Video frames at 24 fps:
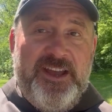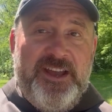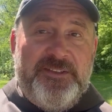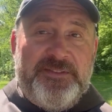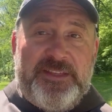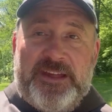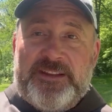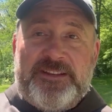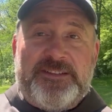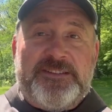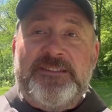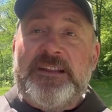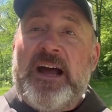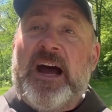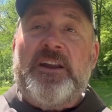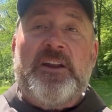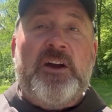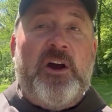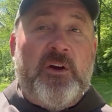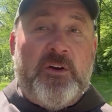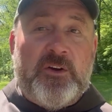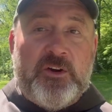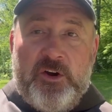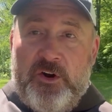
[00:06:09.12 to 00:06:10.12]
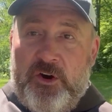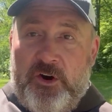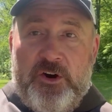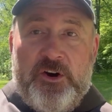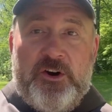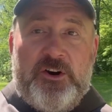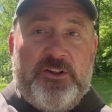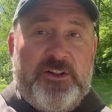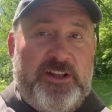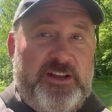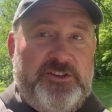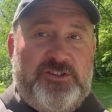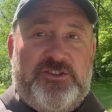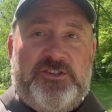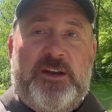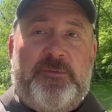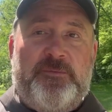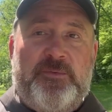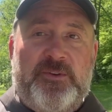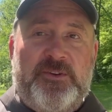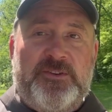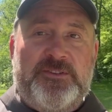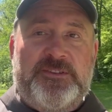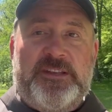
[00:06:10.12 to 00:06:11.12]
That is not our call as
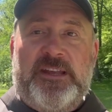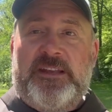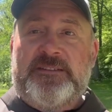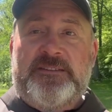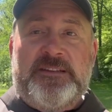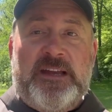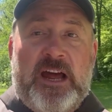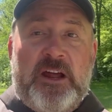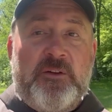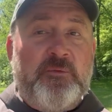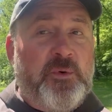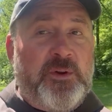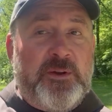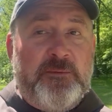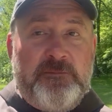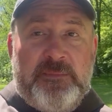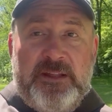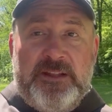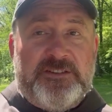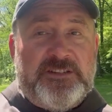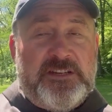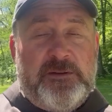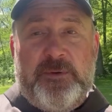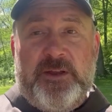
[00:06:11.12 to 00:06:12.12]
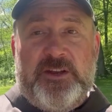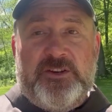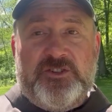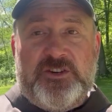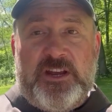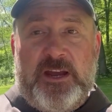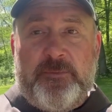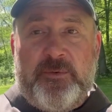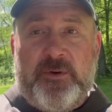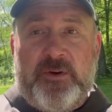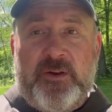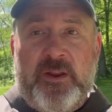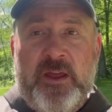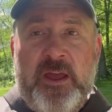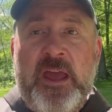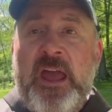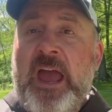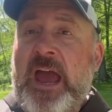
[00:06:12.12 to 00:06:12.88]
shepherds. That is not what it means to be a shepherd.